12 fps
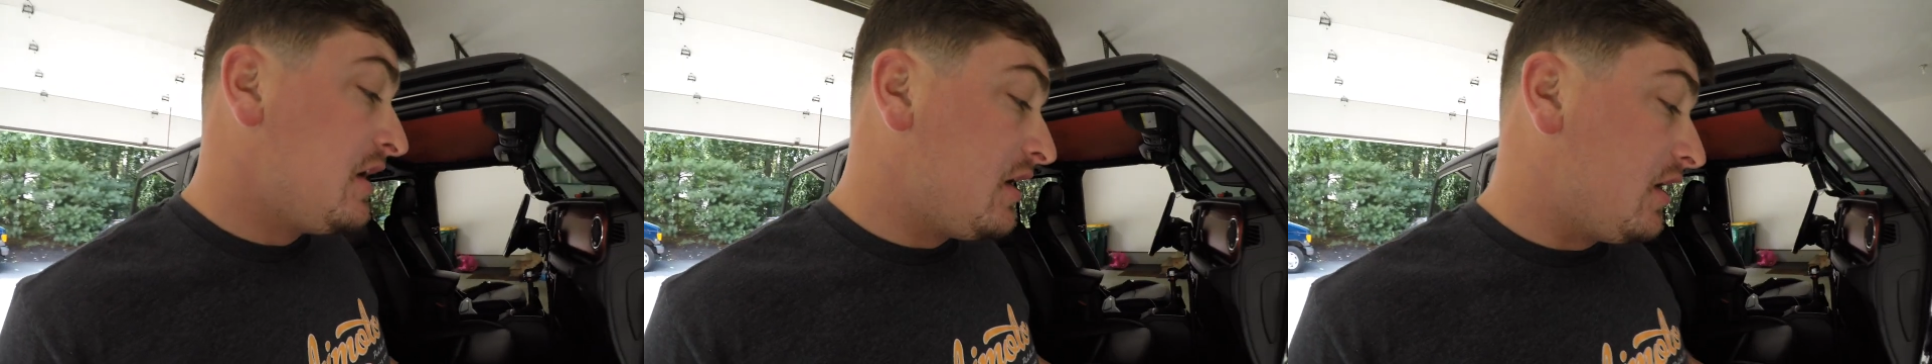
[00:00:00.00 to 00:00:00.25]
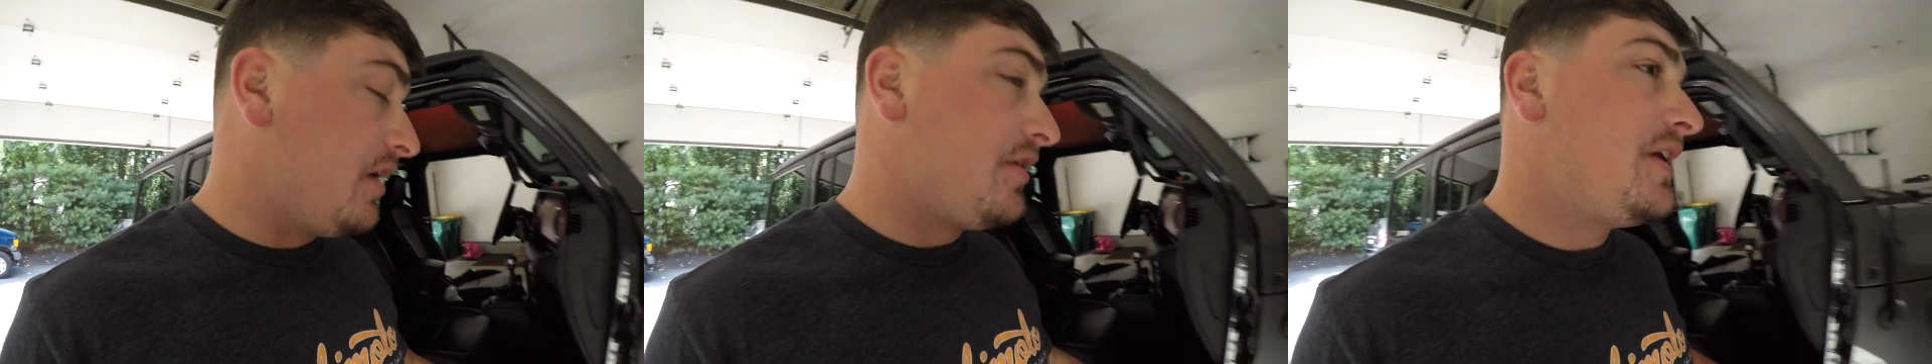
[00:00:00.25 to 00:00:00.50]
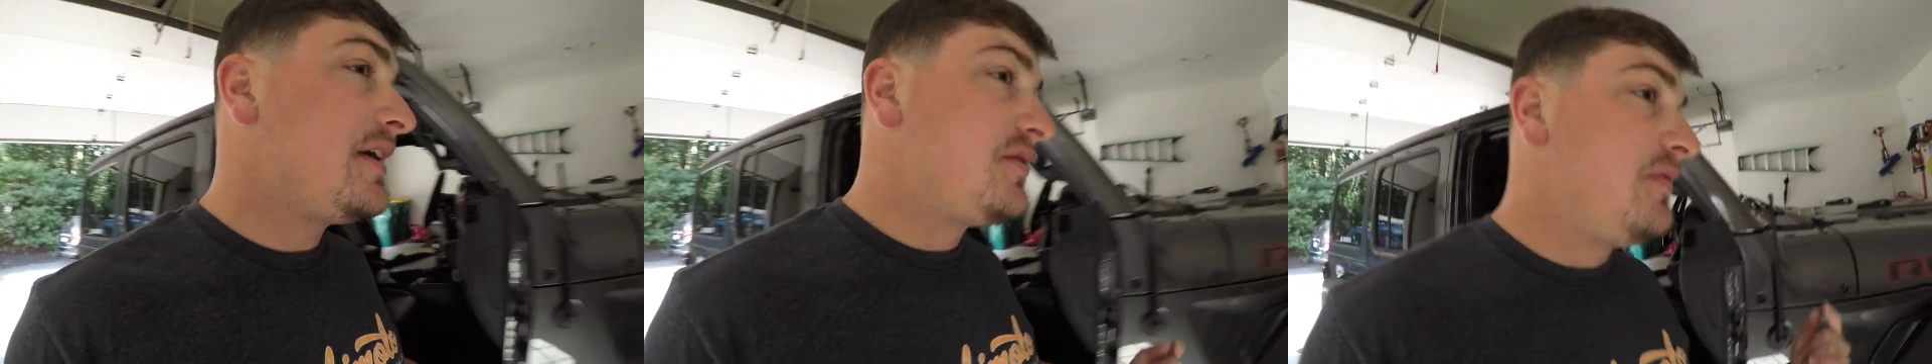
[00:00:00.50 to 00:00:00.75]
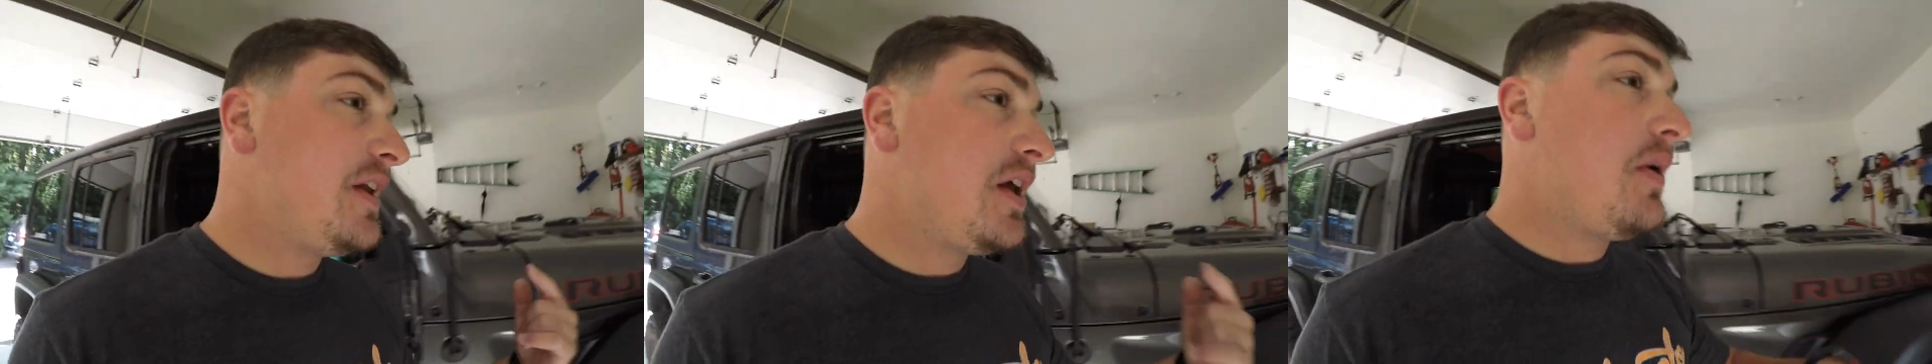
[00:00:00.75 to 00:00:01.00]
Uh, the next
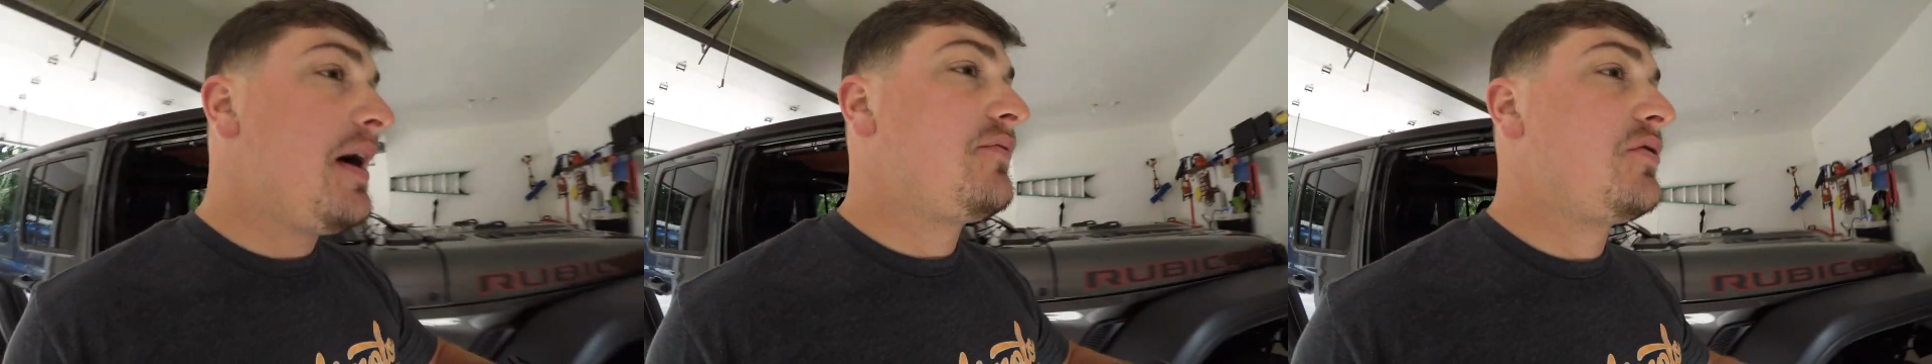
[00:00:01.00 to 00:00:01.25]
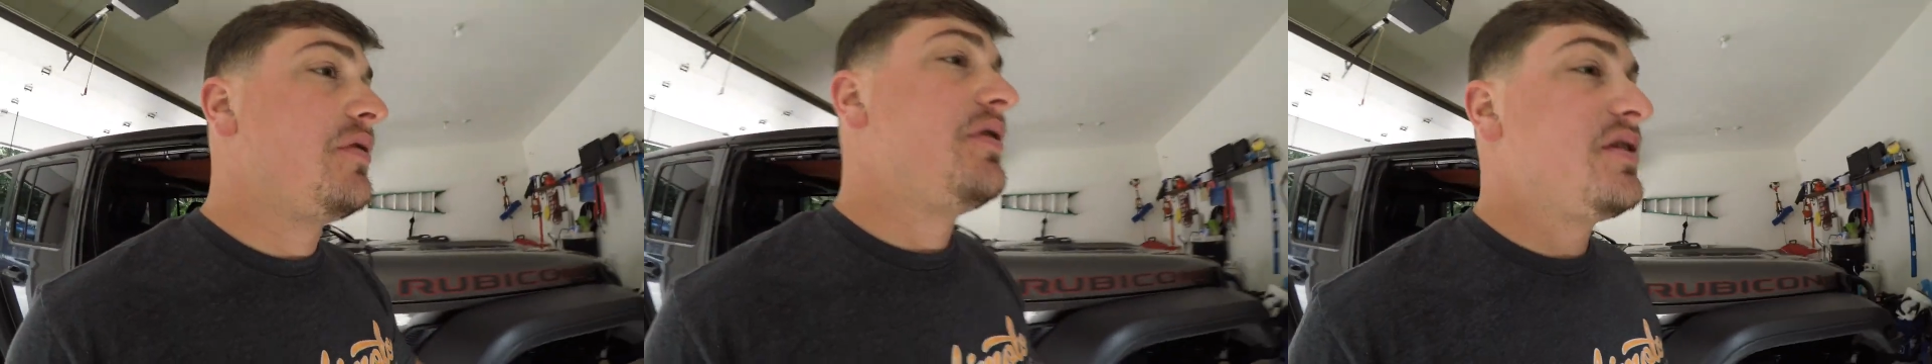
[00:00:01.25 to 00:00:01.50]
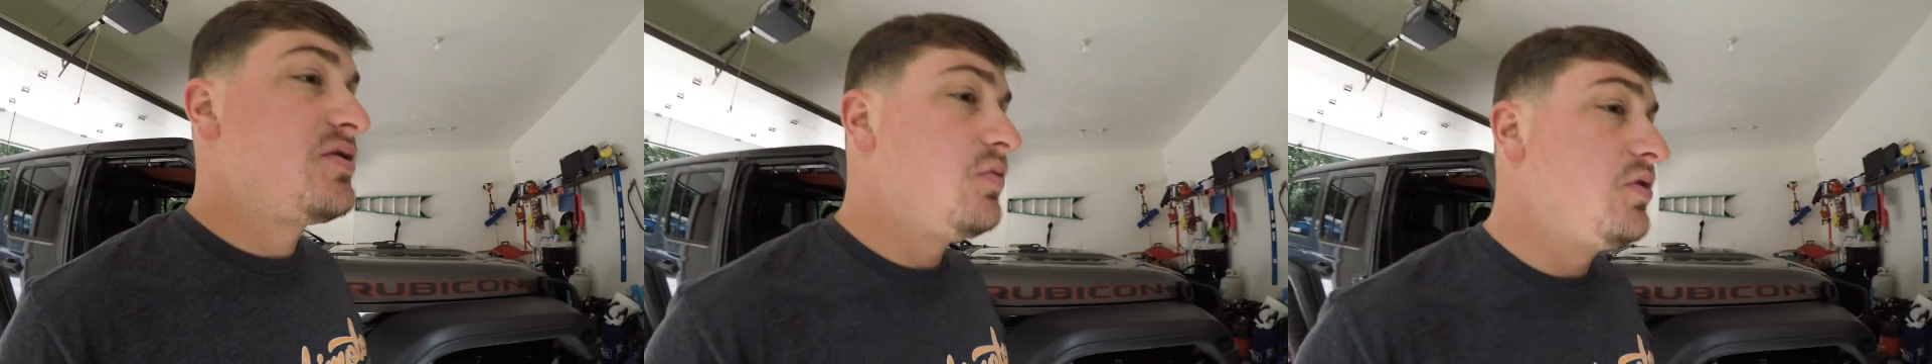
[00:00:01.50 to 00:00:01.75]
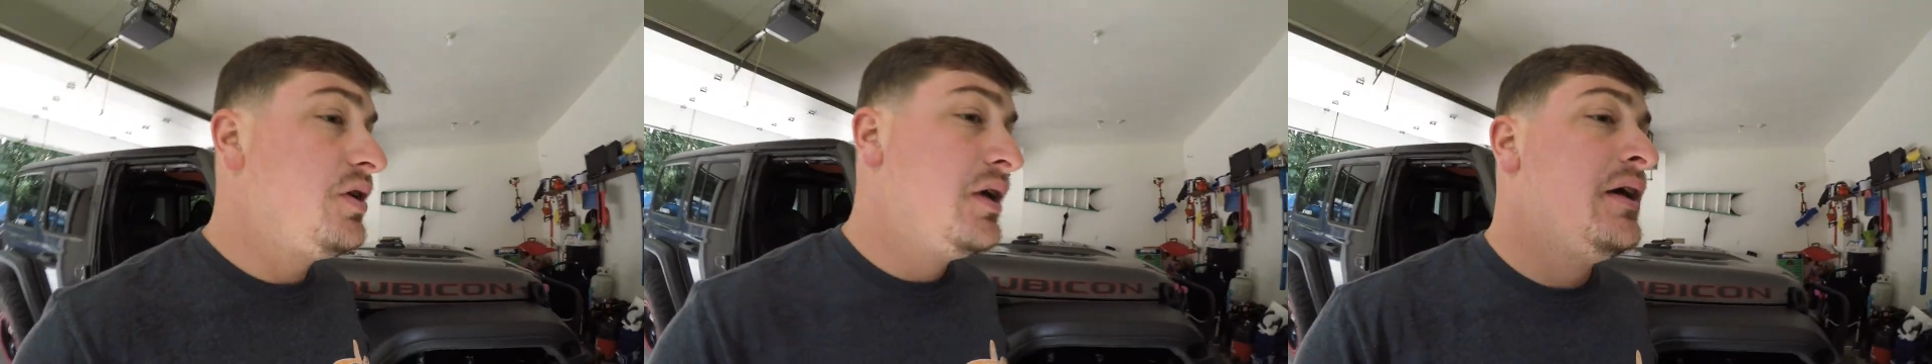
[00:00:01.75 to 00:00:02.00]
video after this
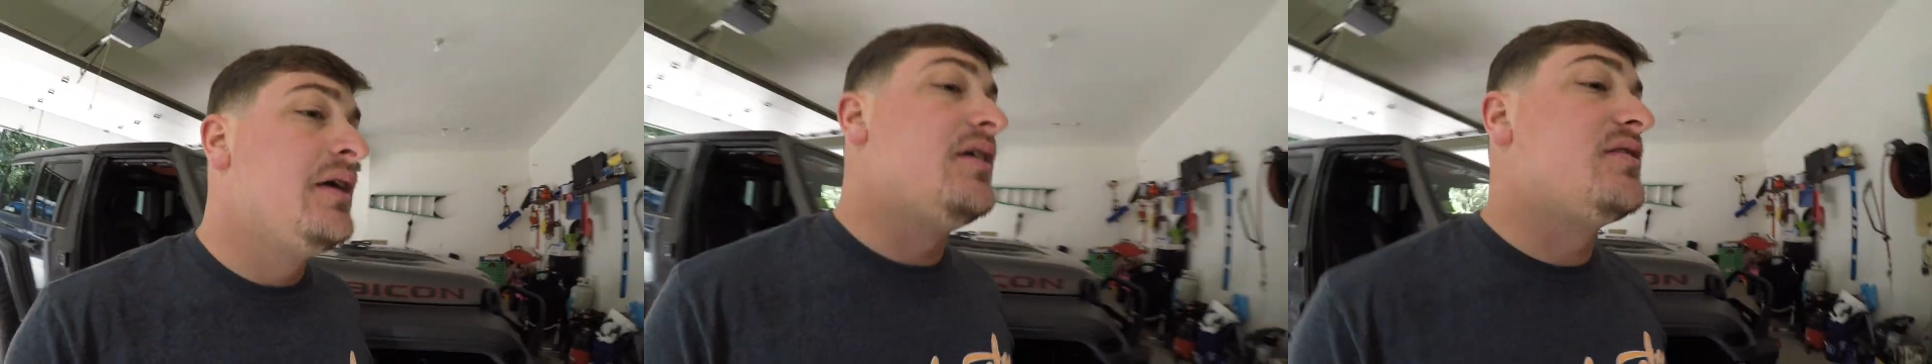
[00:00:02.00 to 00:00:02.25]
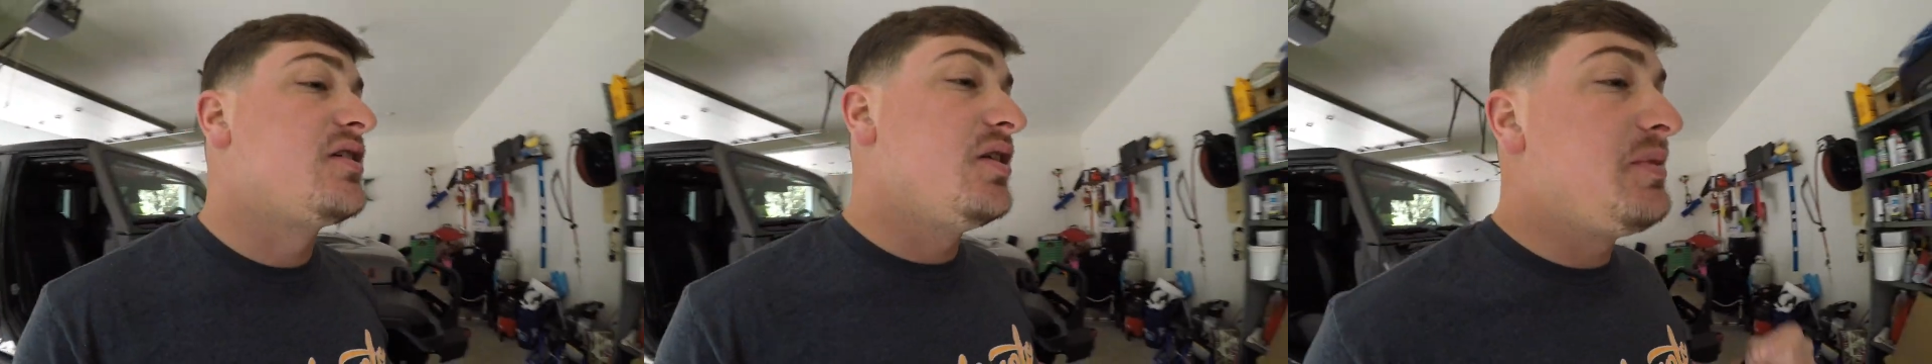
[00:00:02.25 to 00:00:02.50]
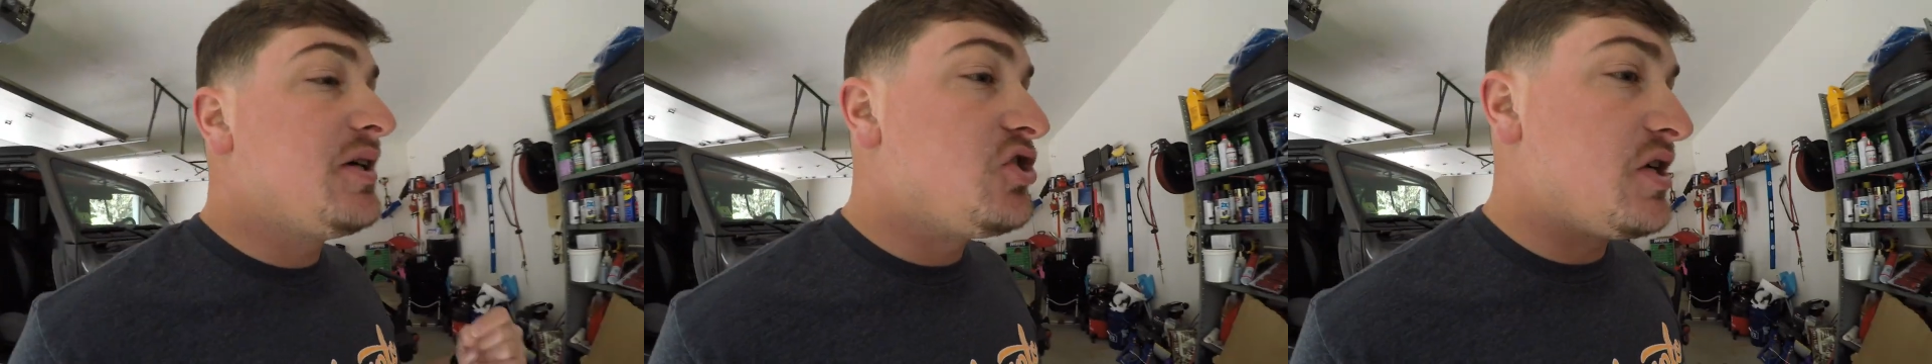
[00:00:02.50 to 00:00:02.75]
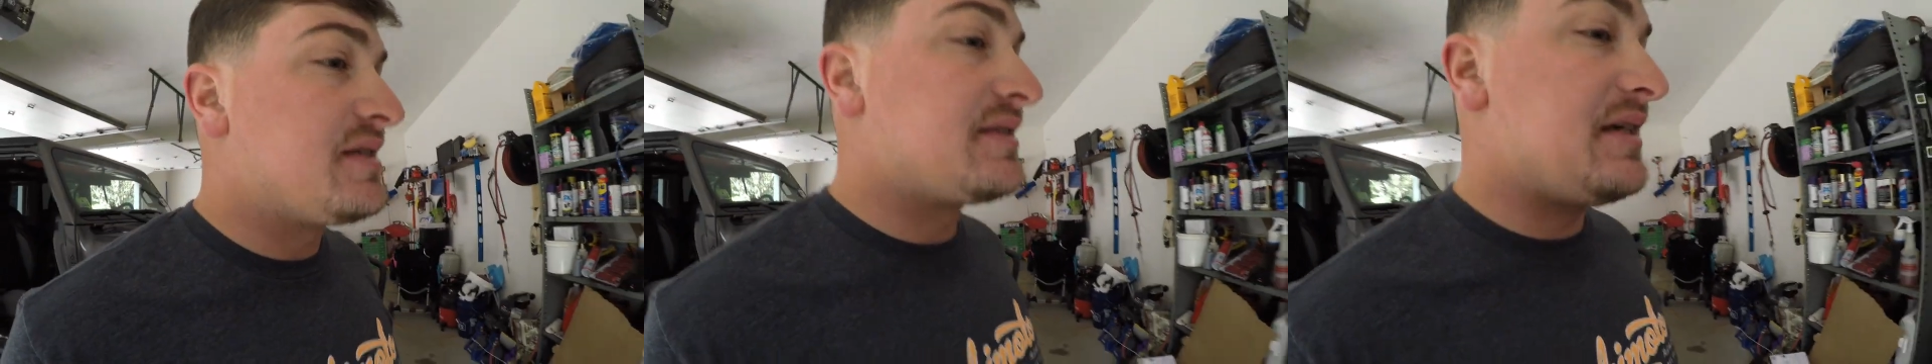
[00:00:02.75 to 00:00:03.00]
one is going to be a
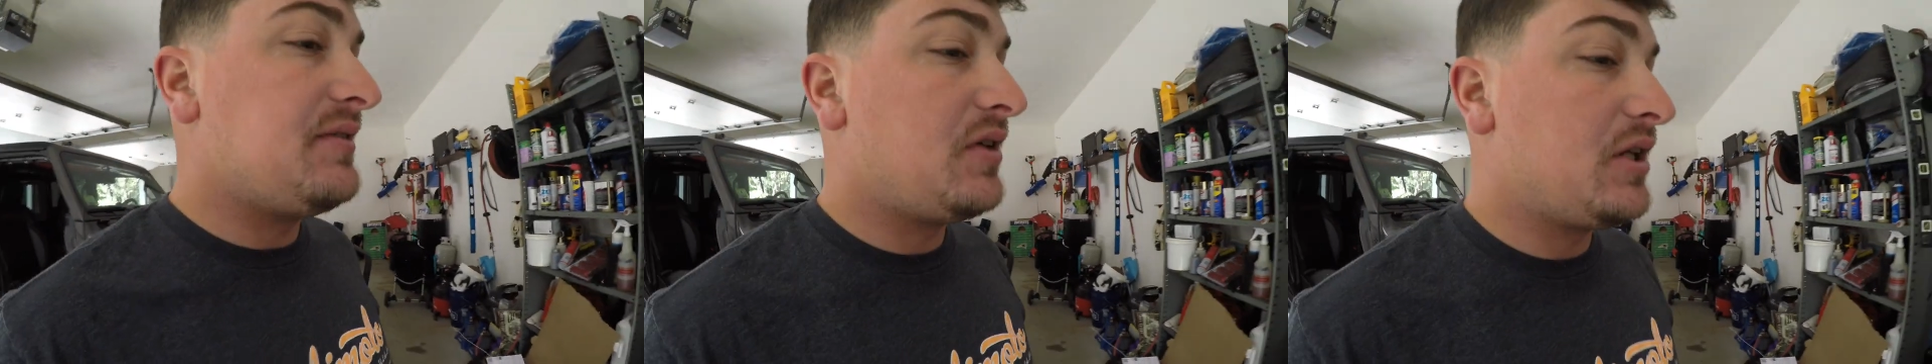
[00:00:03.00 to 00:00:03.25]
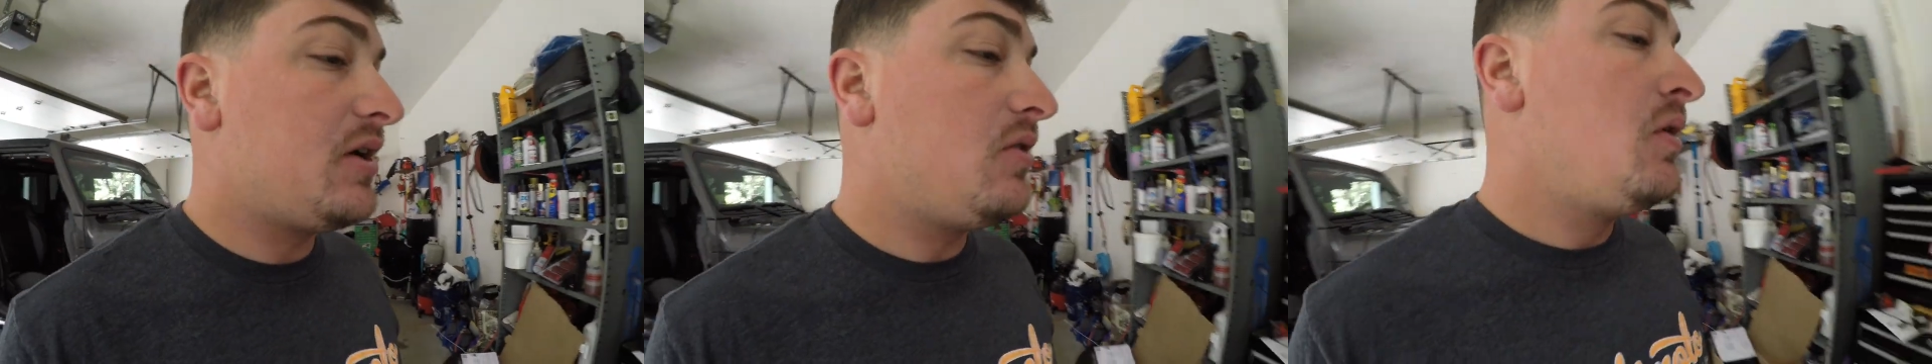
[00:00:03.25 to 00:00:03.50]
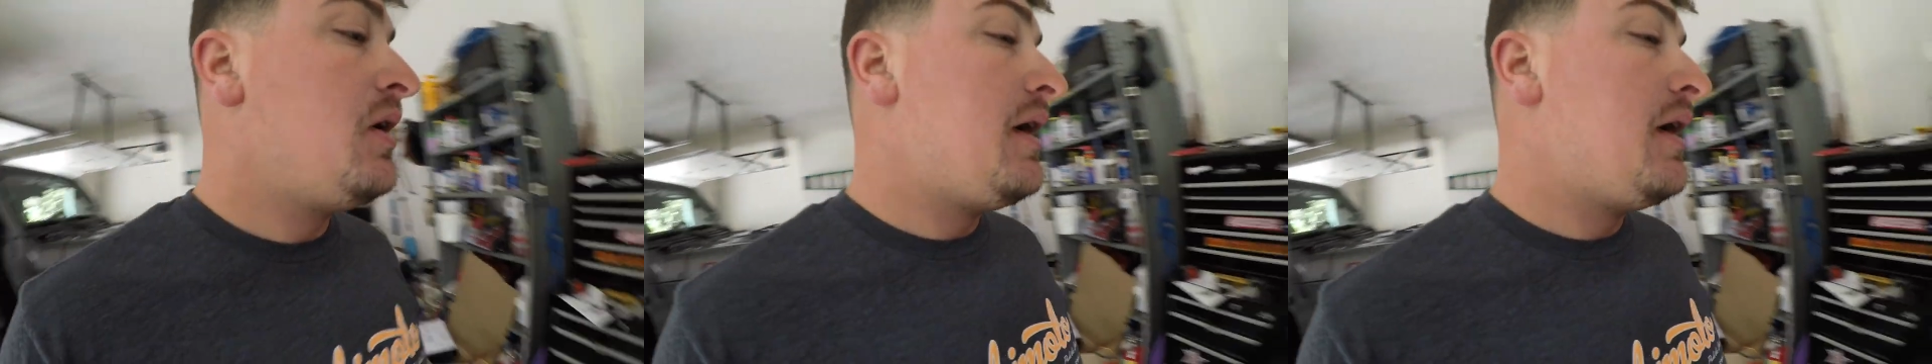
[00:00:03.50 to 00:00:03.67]
jet ski video,